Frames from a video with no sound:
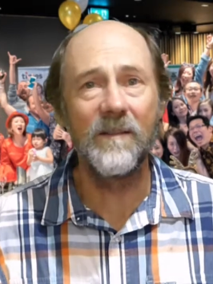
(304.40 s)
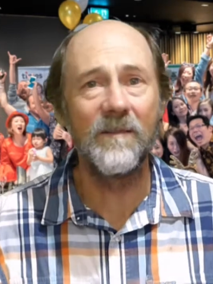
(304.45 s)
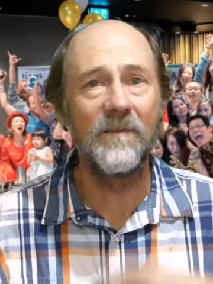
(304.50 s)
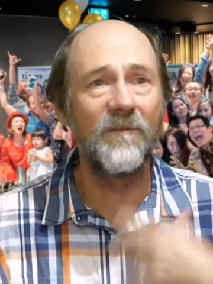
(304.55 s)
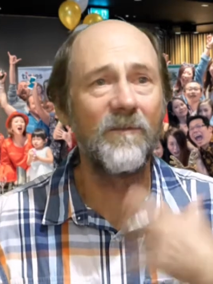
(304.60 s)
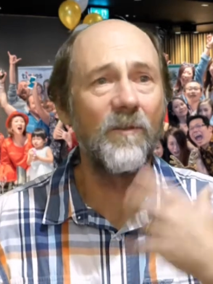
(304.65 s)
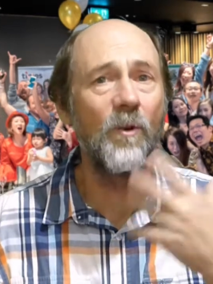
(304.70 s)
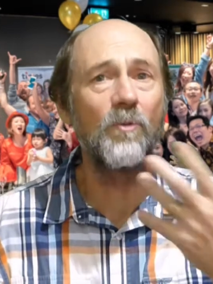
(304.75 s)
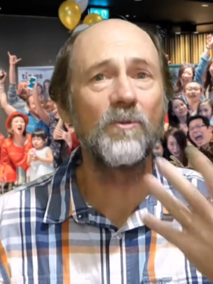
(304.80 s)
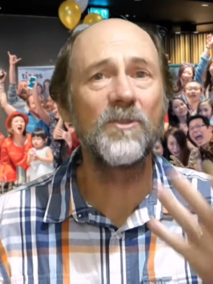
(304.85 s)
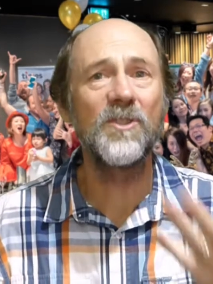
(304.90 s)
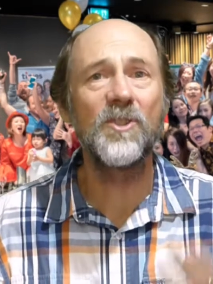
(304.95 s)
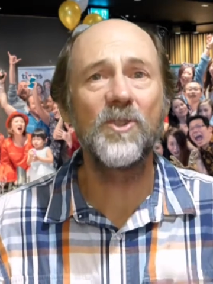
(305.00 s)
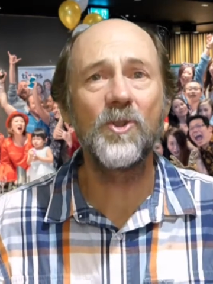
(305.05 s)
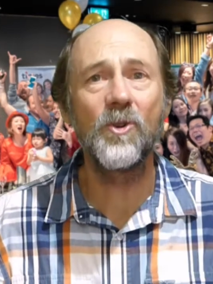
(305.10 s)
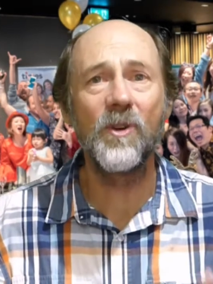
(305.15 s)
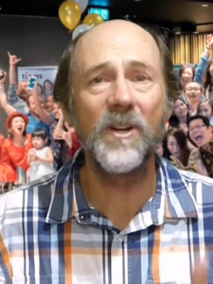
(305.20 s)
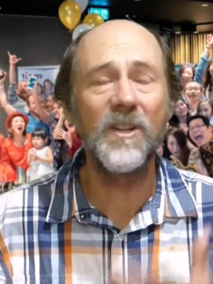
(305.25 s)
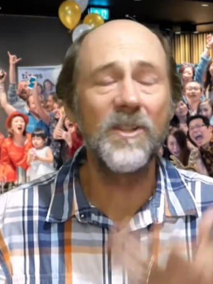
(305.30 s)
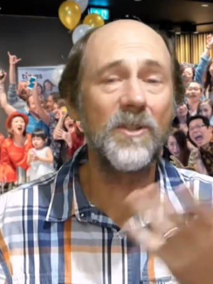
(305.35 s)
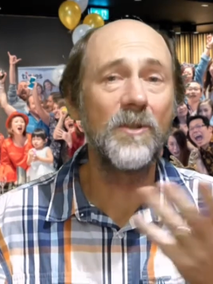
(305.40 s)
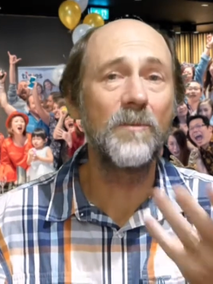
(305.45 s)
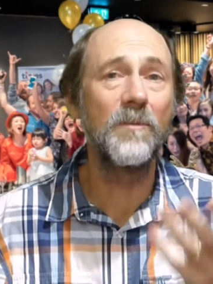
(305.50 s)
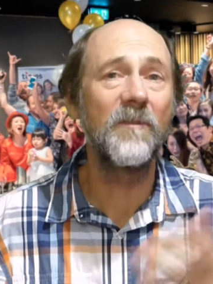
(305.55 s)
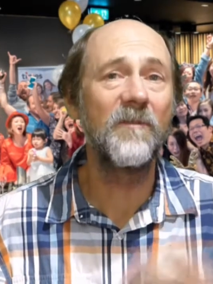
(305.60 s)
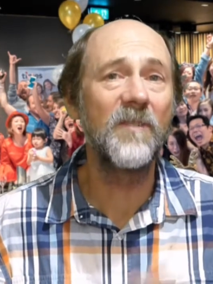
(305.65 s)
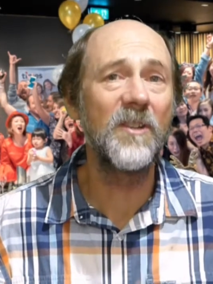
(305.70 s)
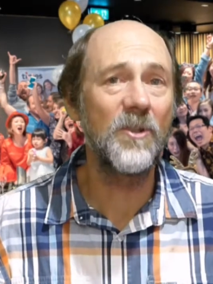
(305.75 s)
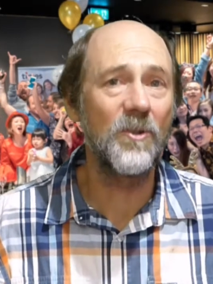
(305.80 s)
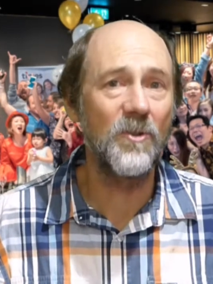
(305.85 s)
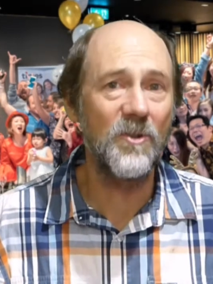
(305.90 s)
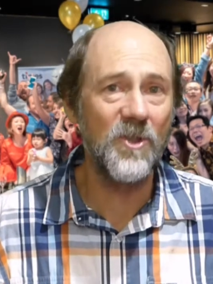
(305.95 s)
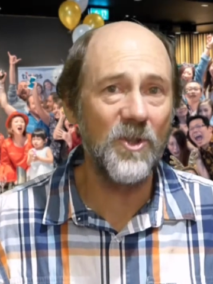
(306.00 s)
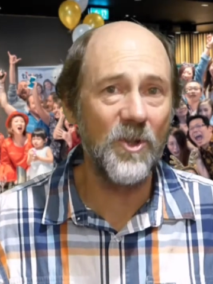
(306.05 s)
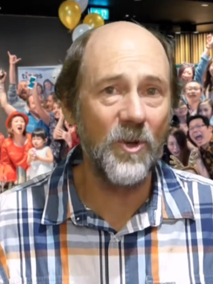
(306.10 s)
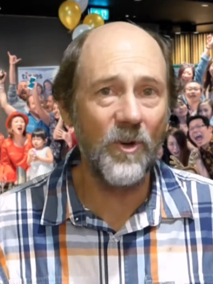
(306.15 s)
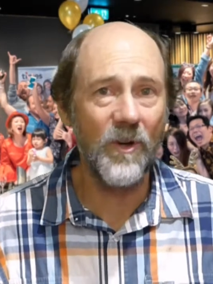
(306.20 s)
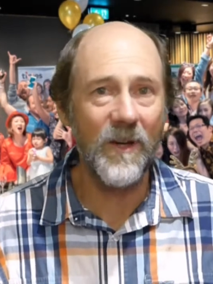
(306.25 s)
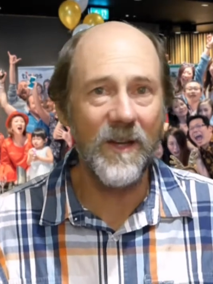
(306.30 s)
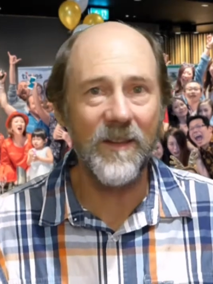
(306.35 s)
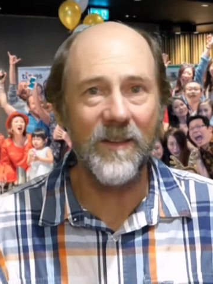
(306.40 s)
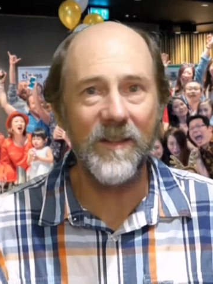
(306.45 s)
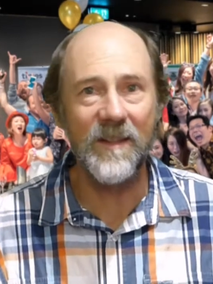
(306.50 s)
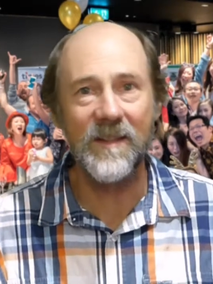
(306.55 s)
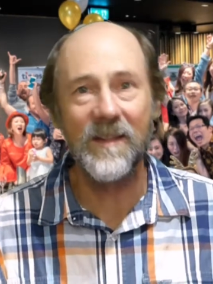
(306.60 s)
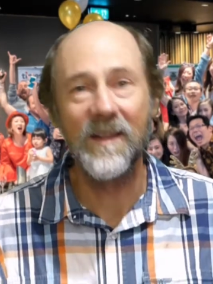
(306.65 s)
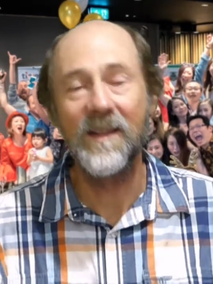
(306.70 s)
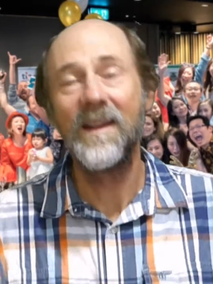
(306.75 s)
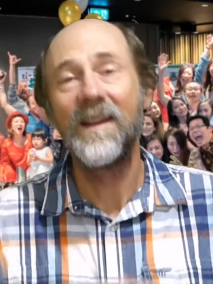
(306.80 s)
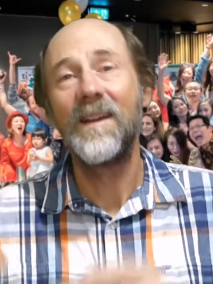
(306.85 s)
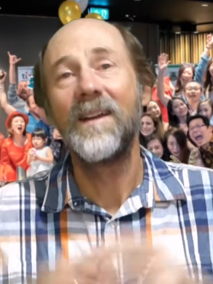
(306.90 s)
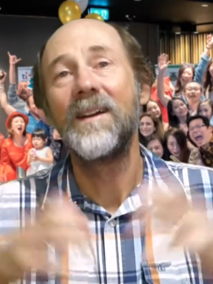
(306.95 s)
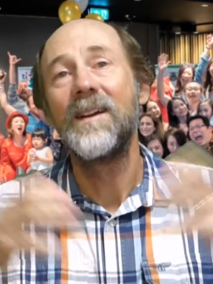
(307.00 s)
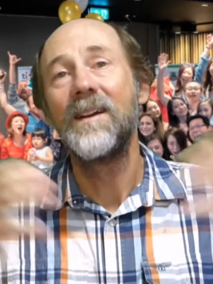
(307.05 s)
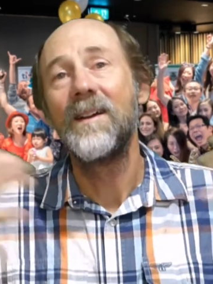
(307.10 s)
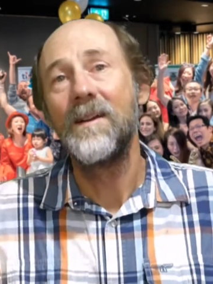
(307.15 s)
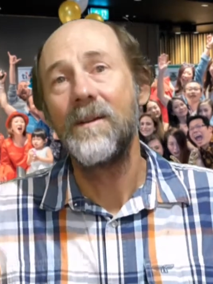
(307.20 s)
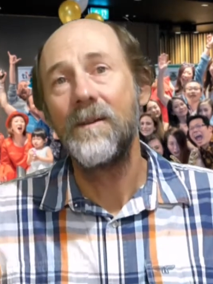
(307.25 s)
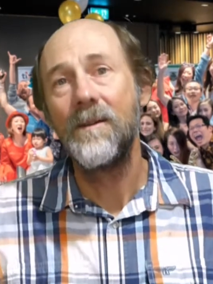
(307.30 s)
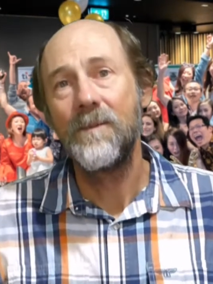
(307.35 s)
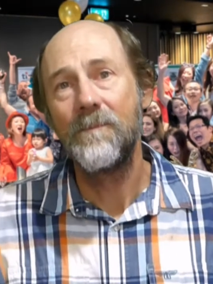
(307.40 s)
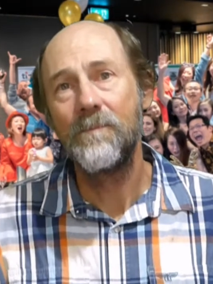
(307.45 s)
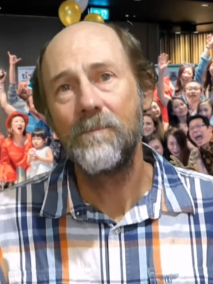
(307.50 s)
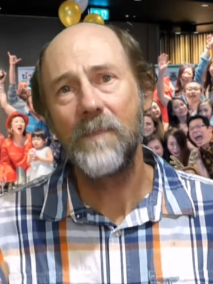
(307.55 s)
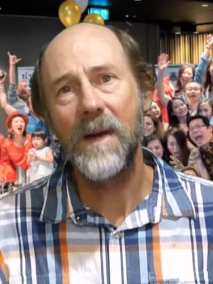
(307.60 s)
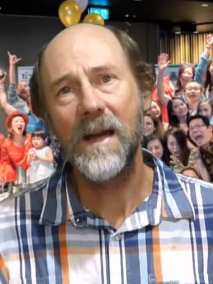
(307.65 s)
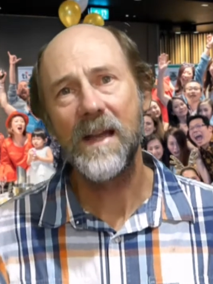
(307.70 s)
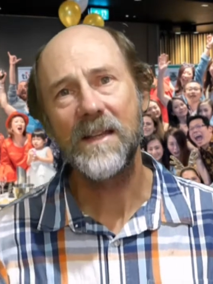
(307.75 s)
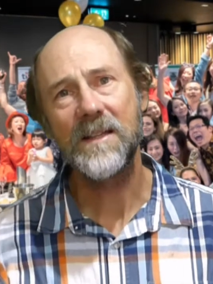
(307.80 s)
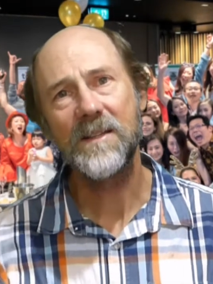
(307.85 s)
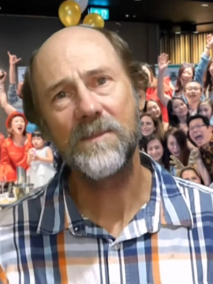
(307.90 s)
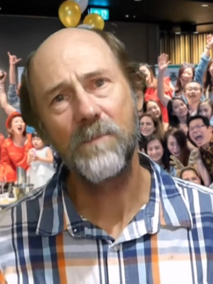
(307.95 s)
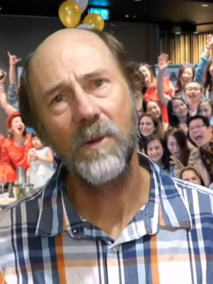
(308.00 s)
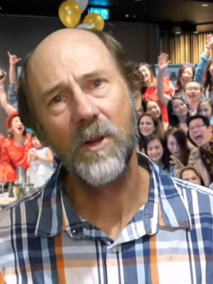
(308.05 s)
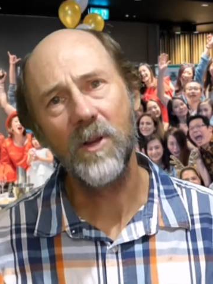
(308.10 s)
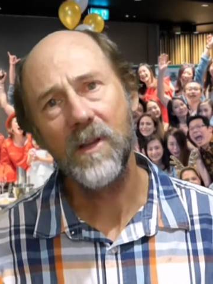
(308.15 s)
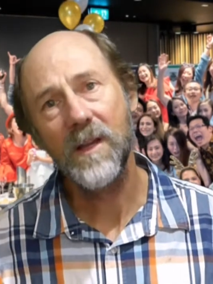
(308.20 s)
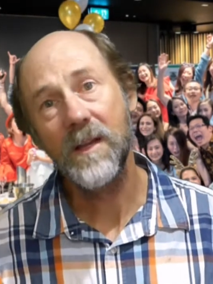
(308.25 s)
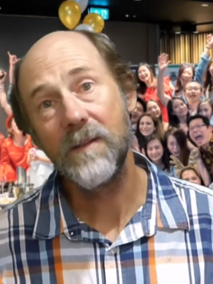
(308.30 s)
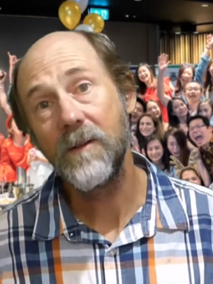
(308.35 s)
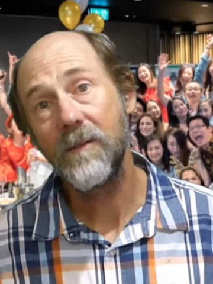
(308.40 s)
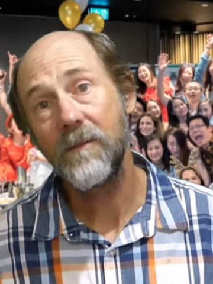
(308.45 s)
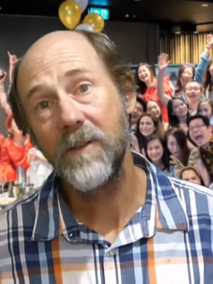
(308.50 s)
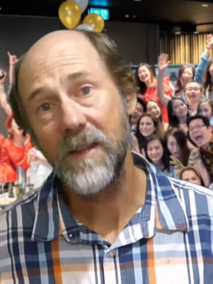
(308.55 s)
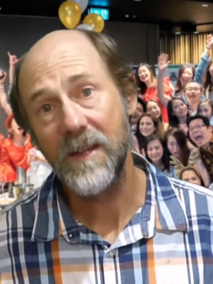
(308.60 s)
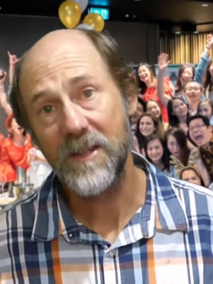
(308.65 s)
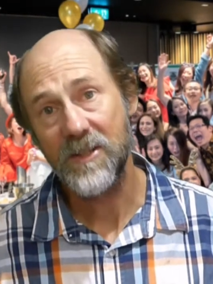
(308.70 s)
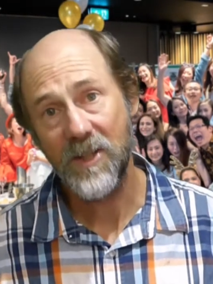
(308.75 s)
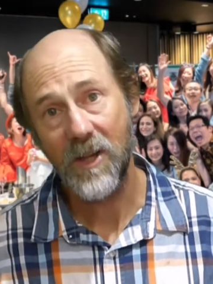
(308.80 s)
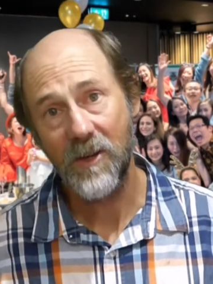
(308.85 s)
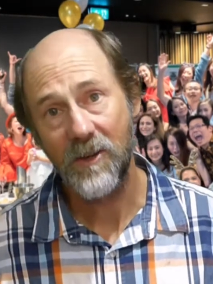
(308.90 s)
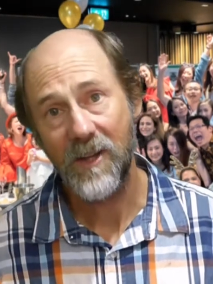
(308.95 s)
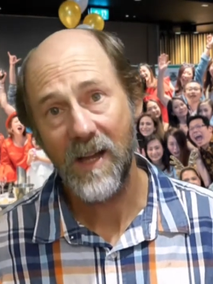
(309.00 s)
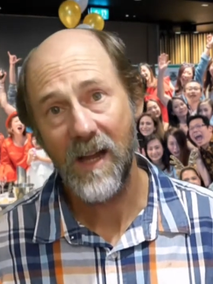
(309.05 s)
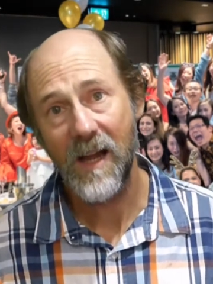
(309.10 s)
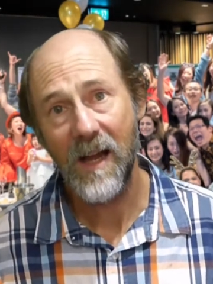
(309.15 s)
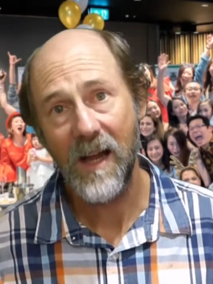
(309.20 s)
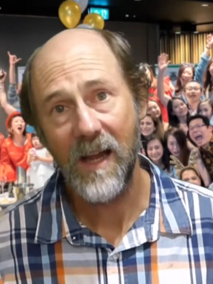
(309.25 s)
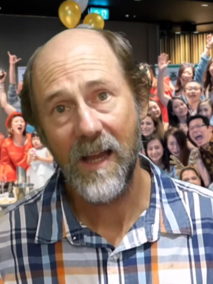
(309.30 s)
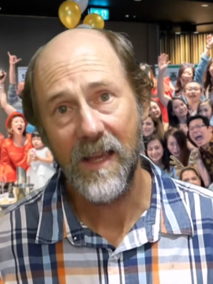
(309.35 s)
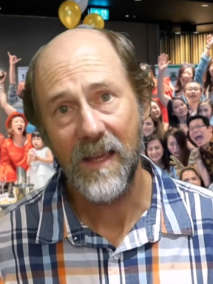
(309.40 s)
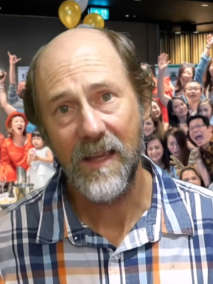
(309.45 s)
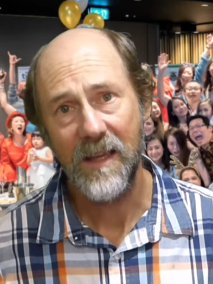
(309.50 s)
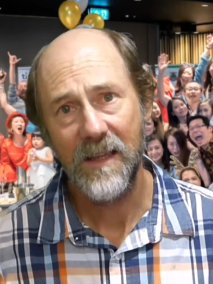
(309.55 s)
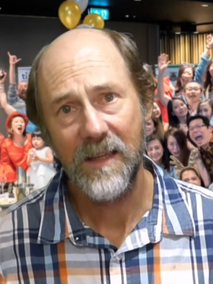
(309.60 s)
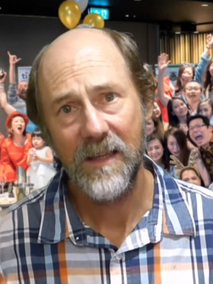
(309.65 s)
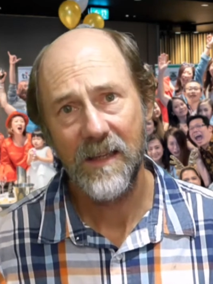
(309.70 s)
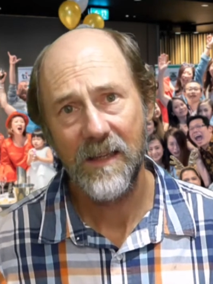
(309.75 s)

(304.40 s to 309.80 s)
and false joy, a superficial joy that makes believe everything's okay.